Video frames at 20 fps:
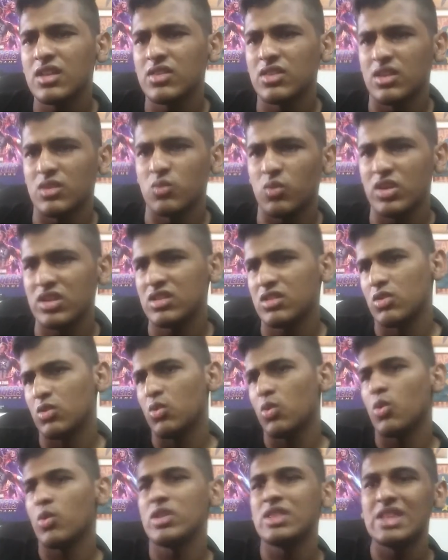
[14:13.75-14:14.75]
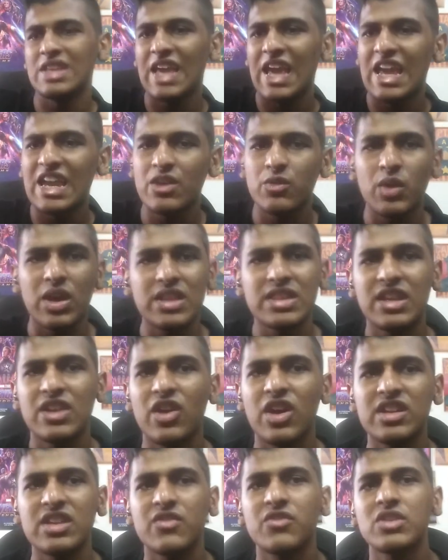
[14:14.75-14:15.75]
that white logo in the A right there,
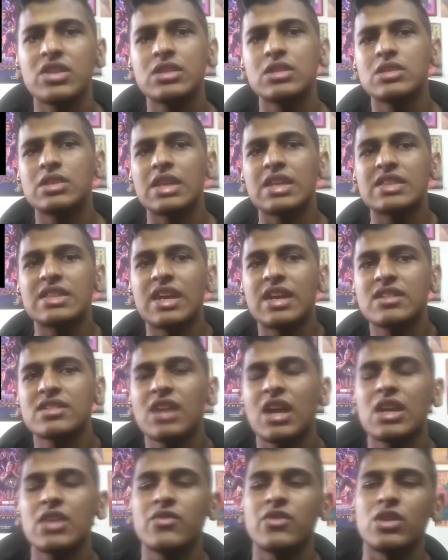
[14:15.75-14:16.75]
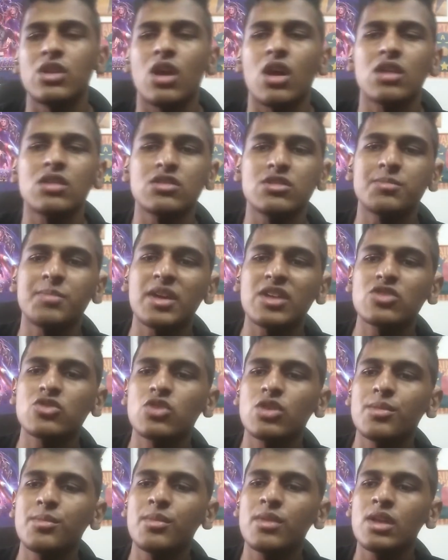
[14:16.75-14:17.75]
I definitely think that's kind of a nod to
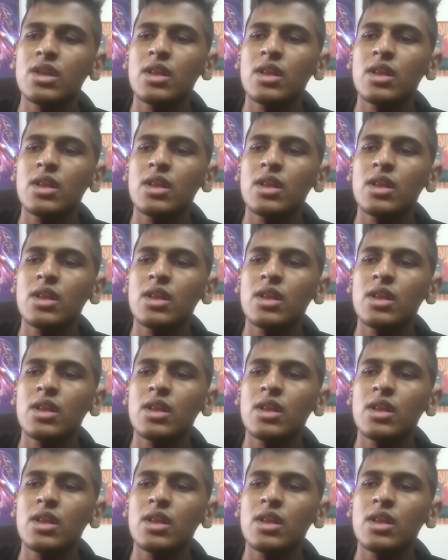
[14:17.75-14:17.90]
Spectrum.